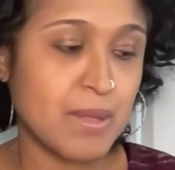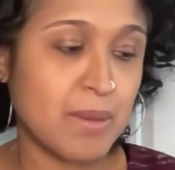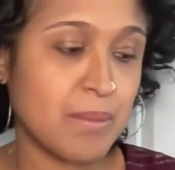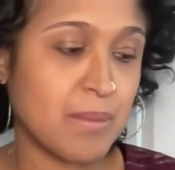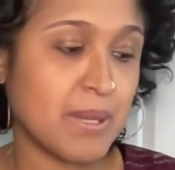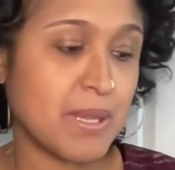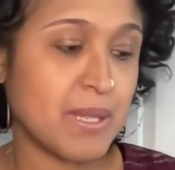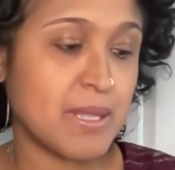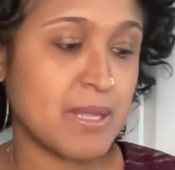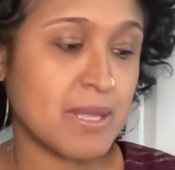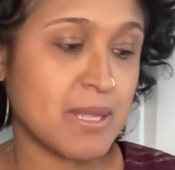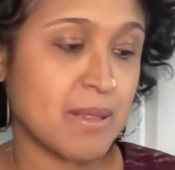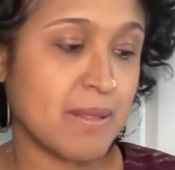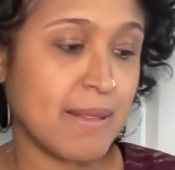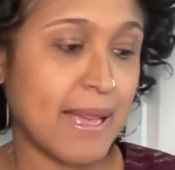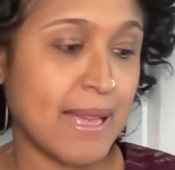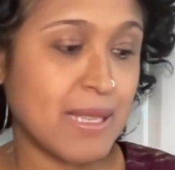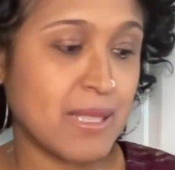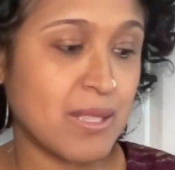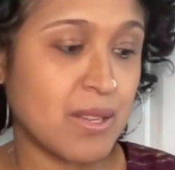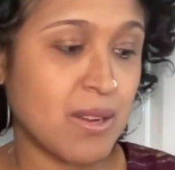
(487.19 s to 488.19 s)
because the
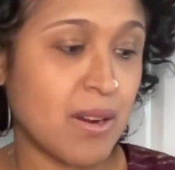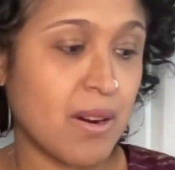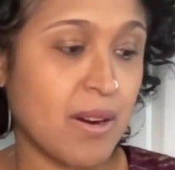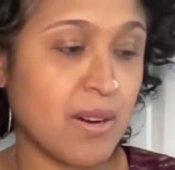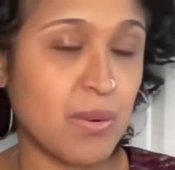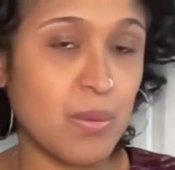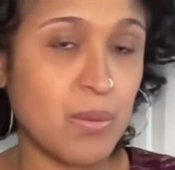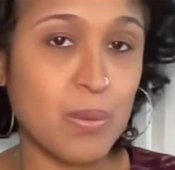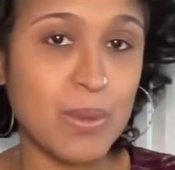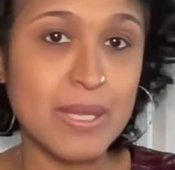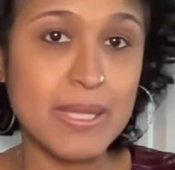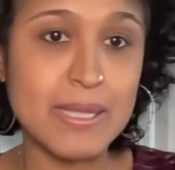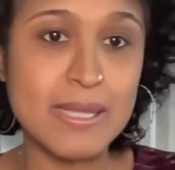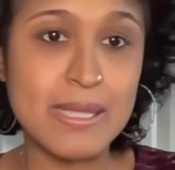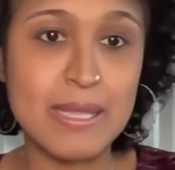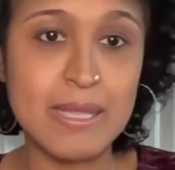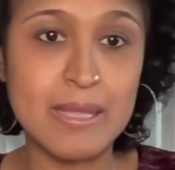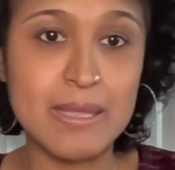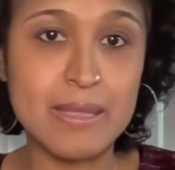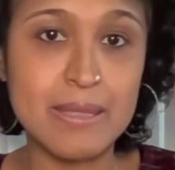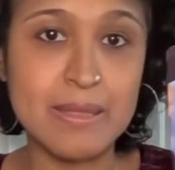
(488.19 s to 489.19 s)
last card was
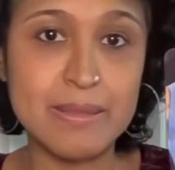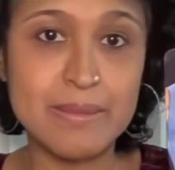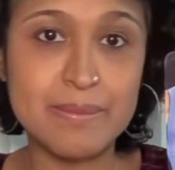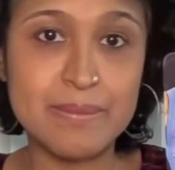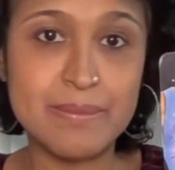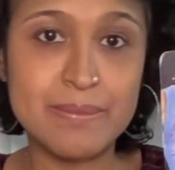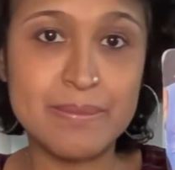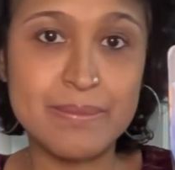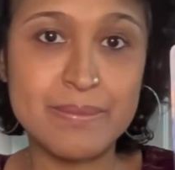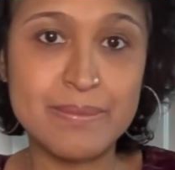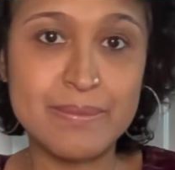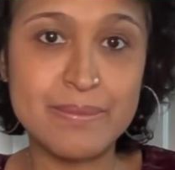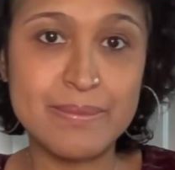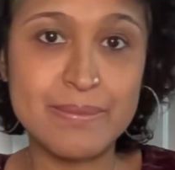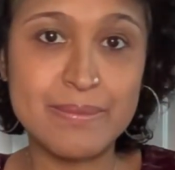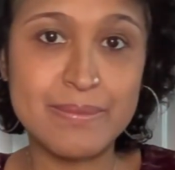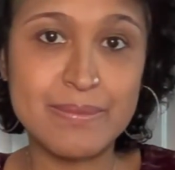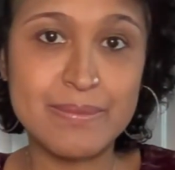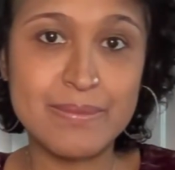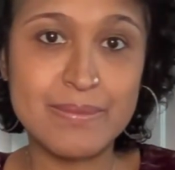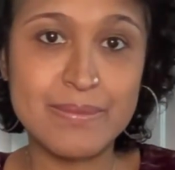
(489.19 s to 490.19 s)
the
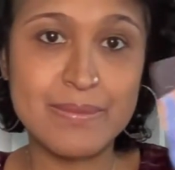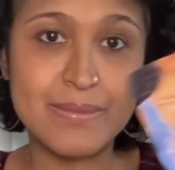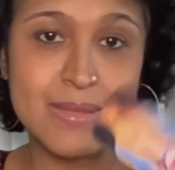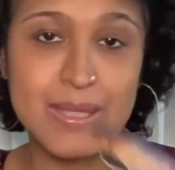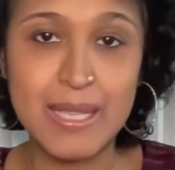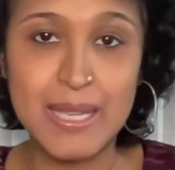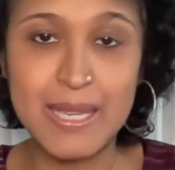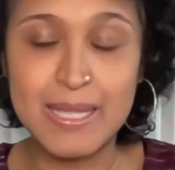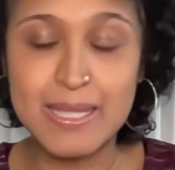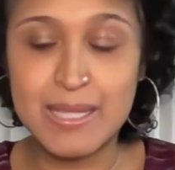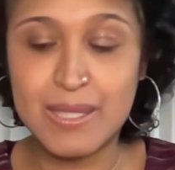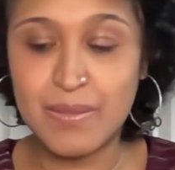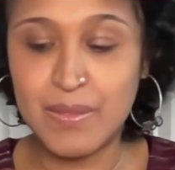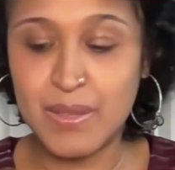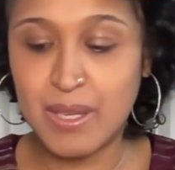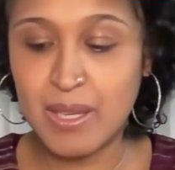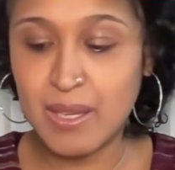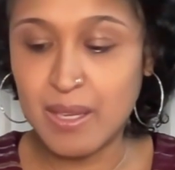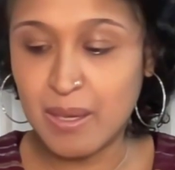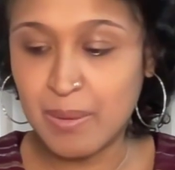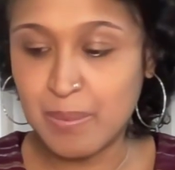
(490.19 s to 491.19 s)
Ace of
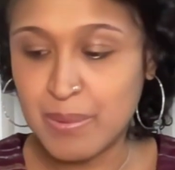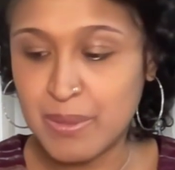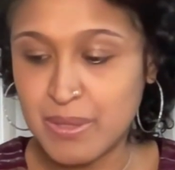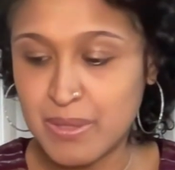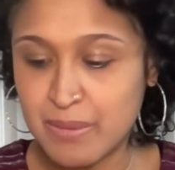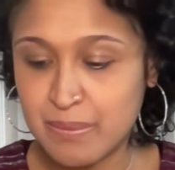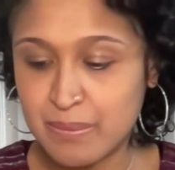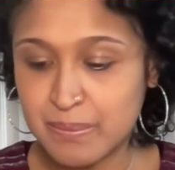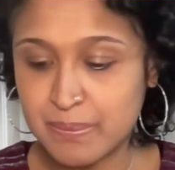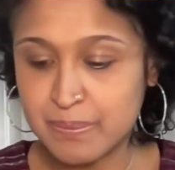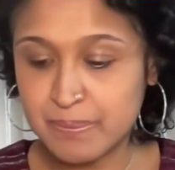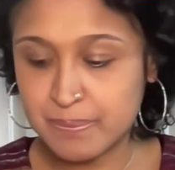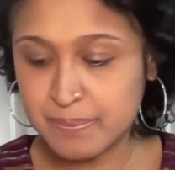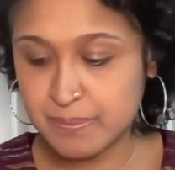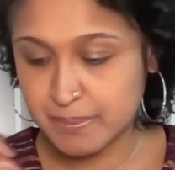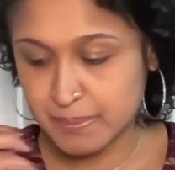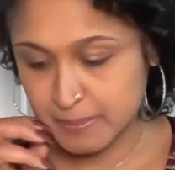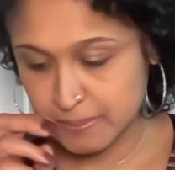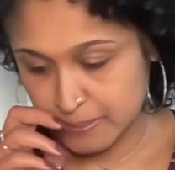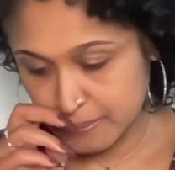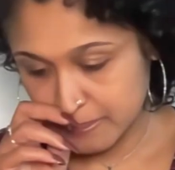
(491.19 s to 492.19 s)
Cups,
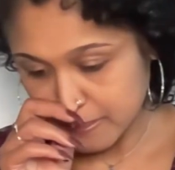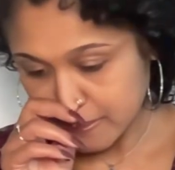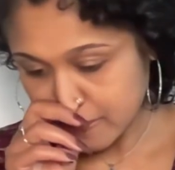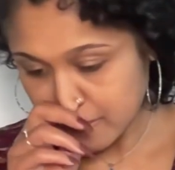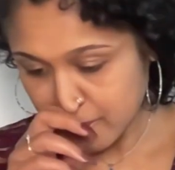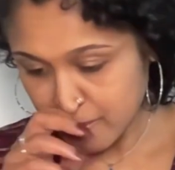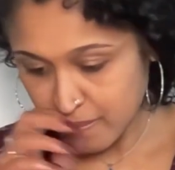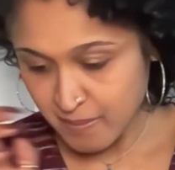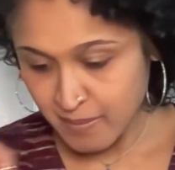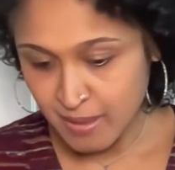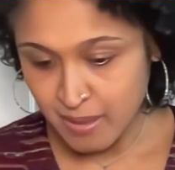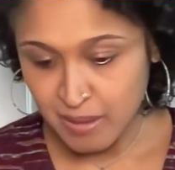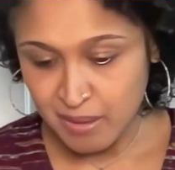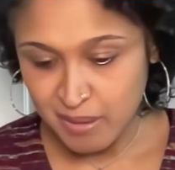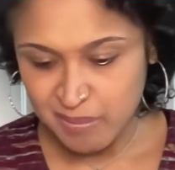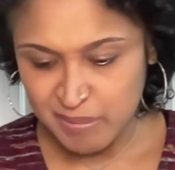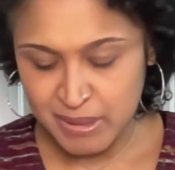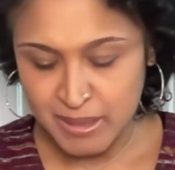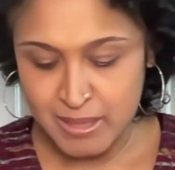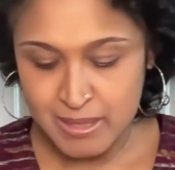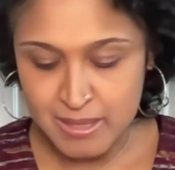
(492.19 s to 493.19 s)

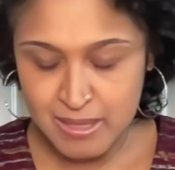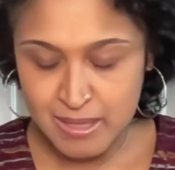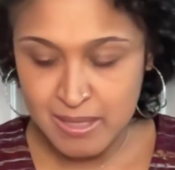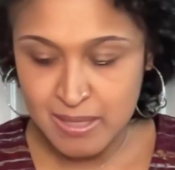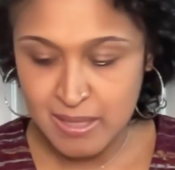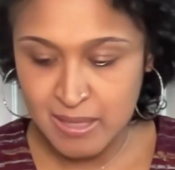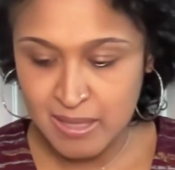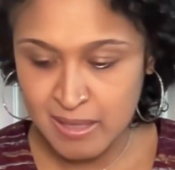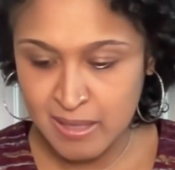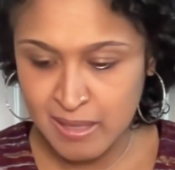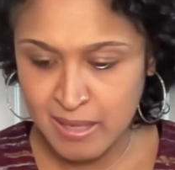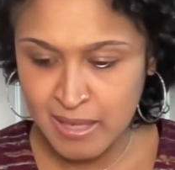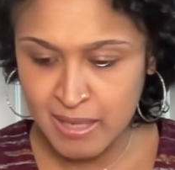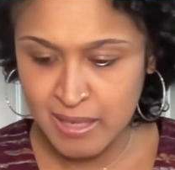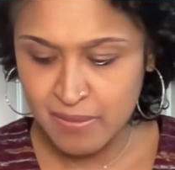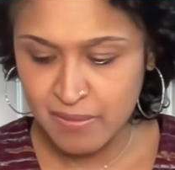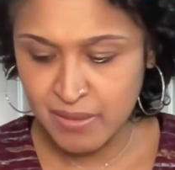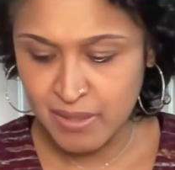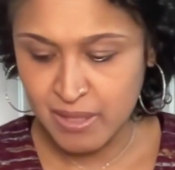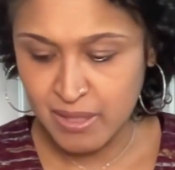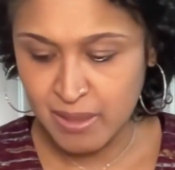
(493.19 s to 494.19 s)
but this is the Knight
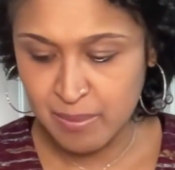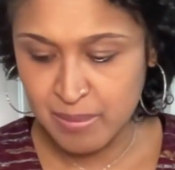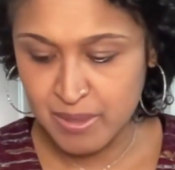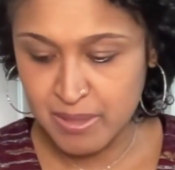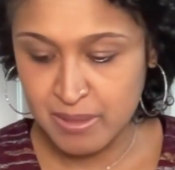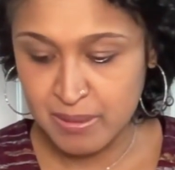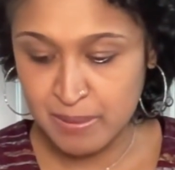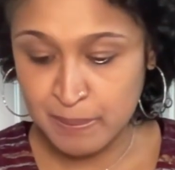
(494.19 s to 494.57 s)
of Cups.